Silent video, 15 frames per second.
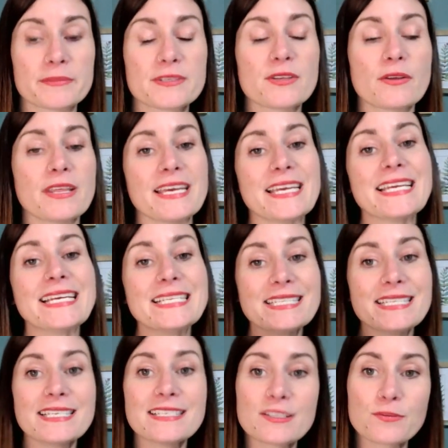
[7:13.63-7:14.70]
So the
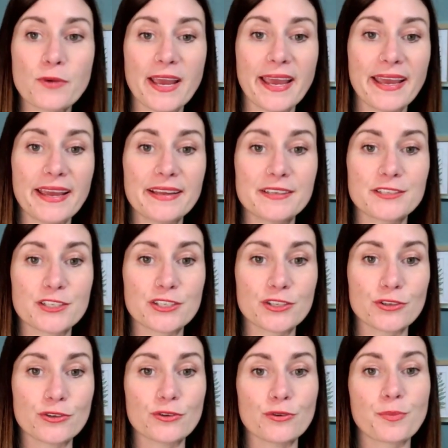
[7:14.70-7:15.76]
easiest way
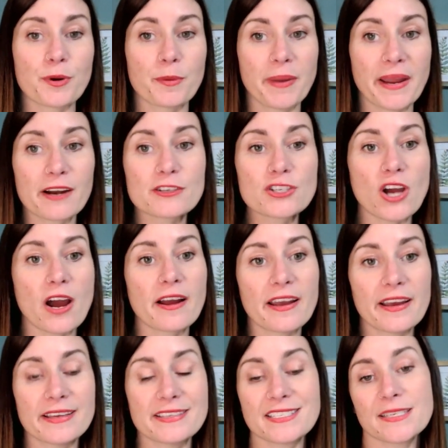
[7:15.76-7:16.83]
to prepare
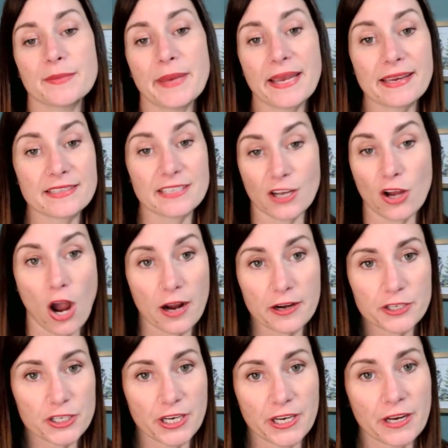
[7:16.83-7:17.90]
chaga is to make a
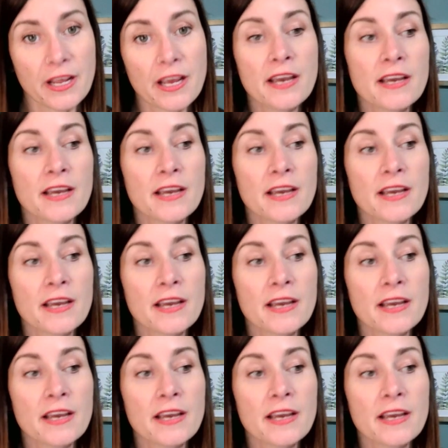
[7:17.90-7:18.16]
decoction.